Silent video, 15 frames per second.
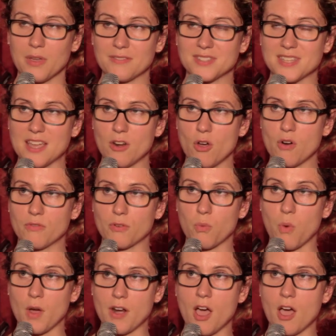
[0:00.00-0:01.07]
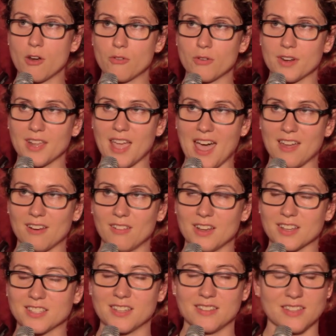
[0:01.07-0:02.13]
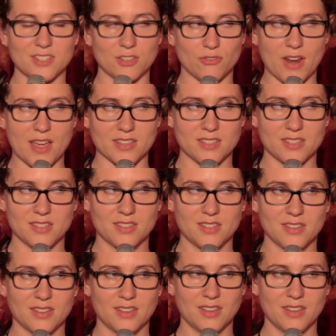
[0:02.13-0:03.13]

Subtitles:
have sent over 100 catalogs to this address.